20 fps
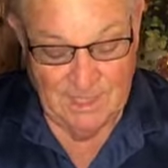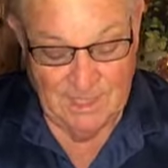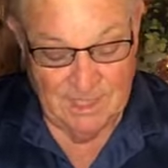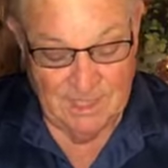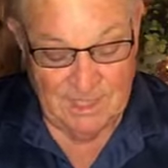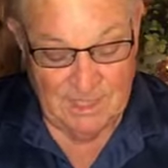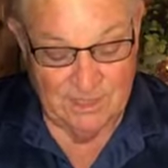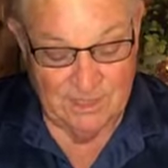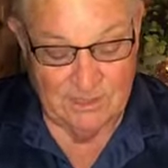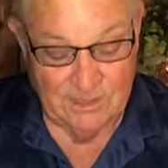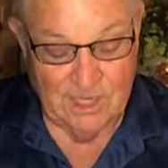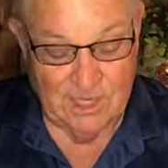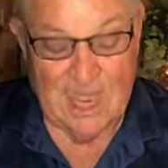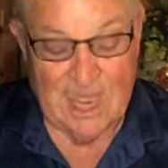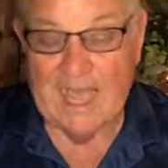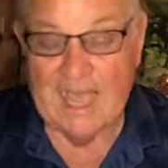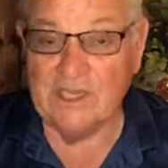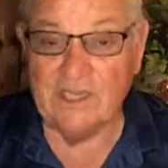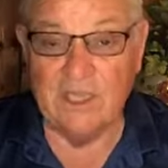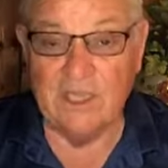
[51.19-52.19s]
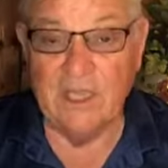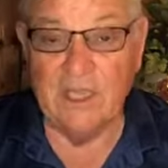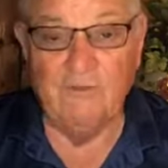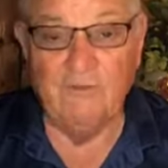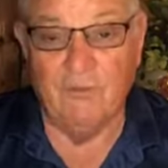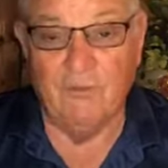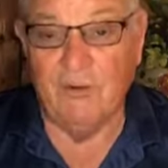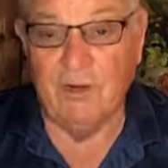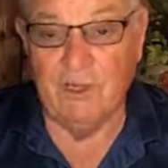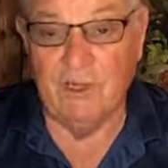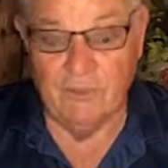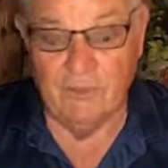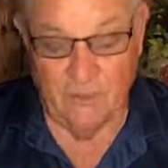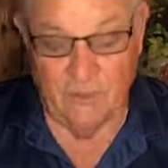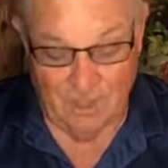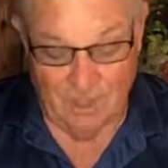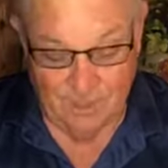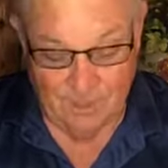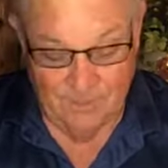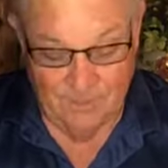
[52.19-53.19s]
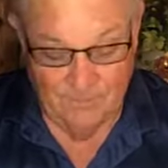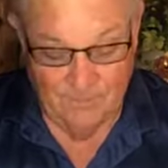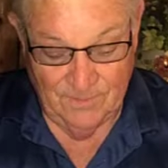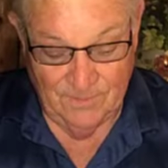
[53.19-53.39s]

He isn't asking for anything.